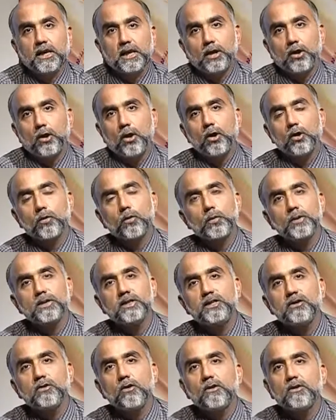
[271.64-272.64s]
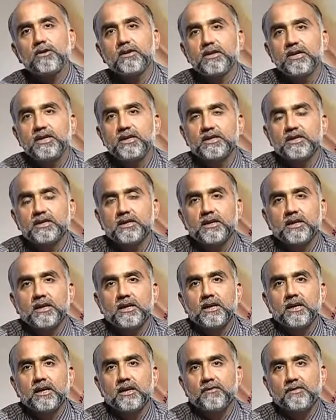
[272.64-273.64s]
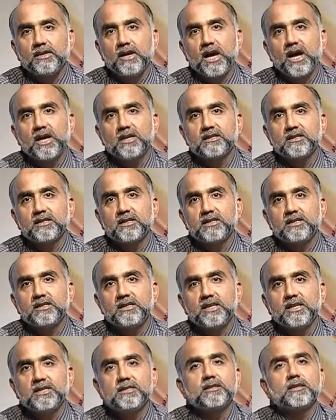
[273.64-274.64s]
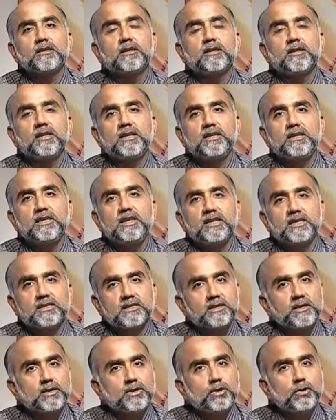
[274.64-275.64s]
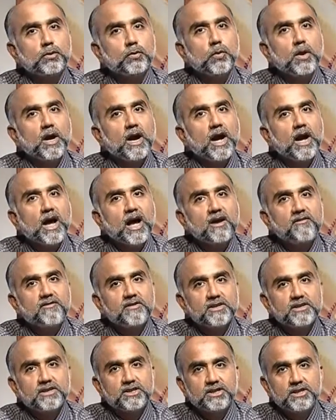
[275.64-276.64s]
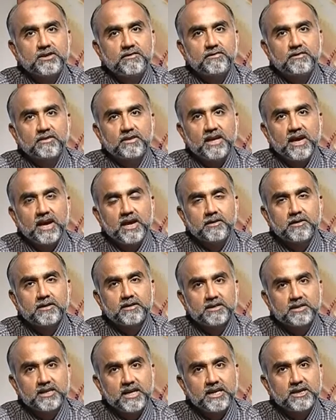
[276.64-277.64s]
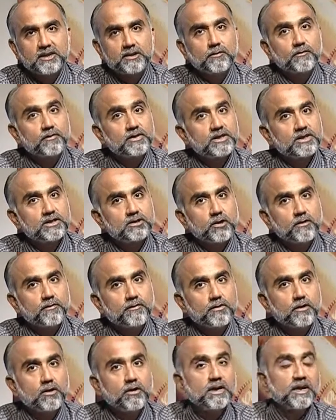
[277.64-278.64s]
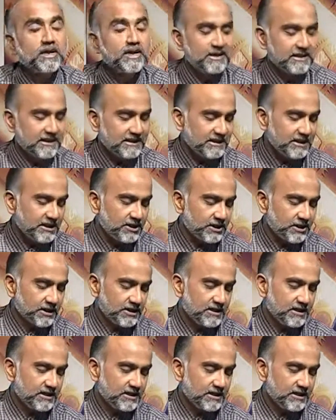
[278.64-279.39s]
along with the alternates? If the answer is yes, then yes, you have achieved that stage, which is of your decision